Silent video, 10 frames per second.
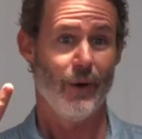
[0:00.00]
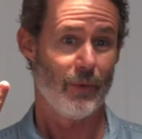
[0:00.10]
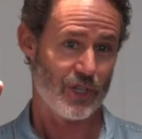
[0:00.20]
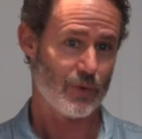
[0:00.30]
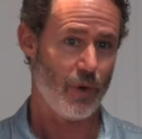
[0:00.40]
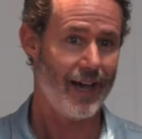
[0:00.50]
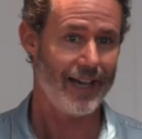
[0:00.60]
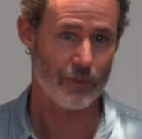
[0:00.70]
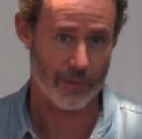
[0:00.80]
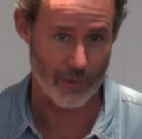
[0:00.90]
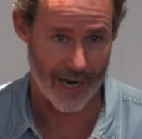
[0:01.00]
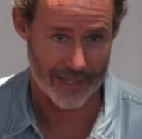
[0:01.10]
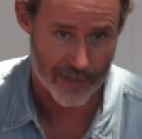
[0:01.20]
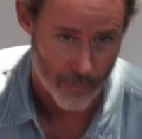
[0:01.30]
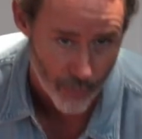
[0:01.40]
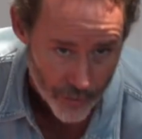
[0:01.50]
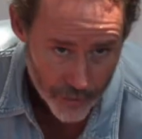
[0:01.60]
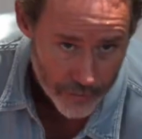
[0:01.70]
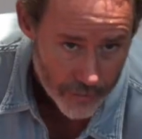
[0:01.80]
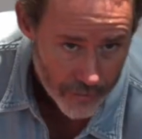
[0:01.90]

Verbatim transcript: which is why doing practice at work,